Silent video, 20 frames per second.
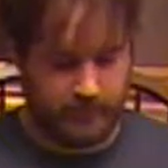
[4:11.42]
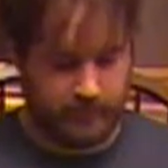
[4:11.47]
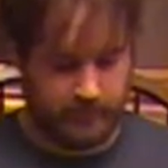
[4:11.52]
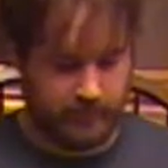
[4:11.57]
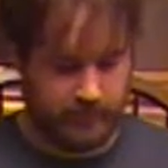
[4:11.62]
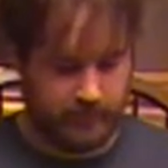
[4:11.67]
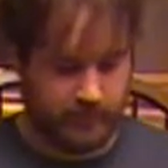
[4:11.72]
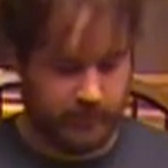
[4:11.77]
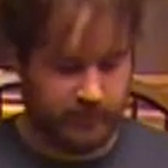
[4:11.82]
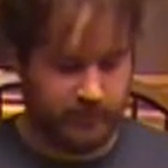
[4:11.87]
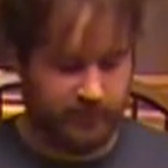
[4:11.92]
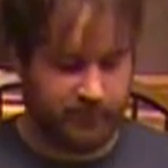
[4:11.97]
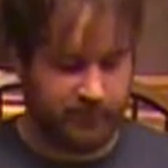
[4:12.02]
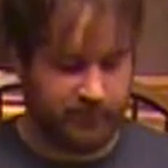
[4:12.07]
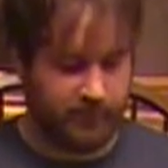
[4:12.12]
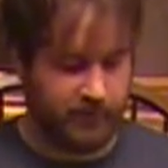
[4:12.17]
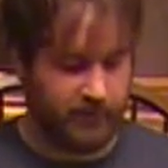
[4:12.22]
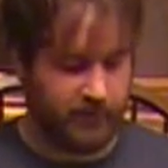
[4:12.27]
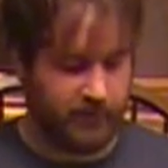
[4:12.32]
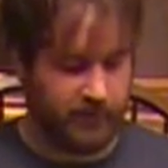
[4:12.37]
there's
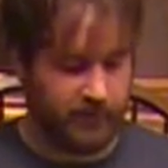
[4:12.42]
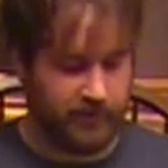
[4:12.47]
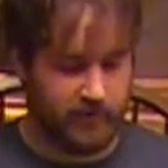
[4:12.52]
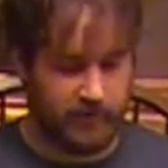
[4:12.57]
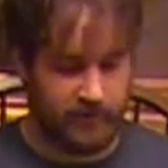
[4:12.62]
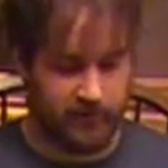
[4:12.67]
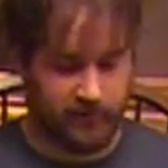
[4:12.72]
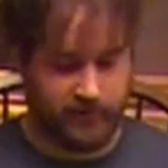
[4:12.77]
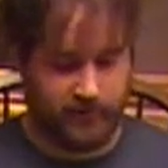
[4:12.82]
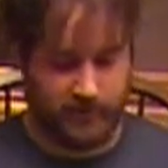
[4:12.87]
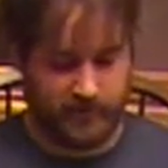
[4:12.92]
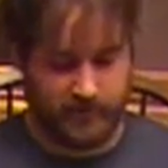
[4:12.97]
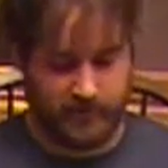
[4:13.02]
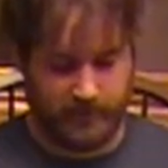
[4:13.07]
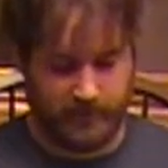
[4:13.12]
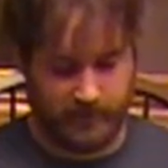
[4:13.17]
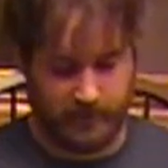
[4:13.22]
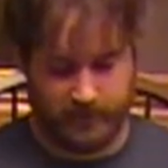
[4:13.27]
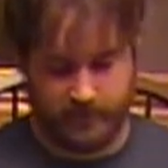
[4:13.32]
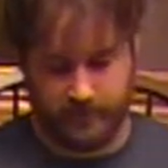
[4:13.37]
something in here
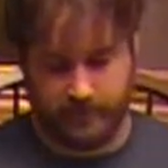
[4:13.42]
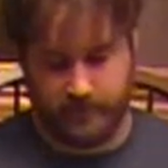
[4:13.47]
saying,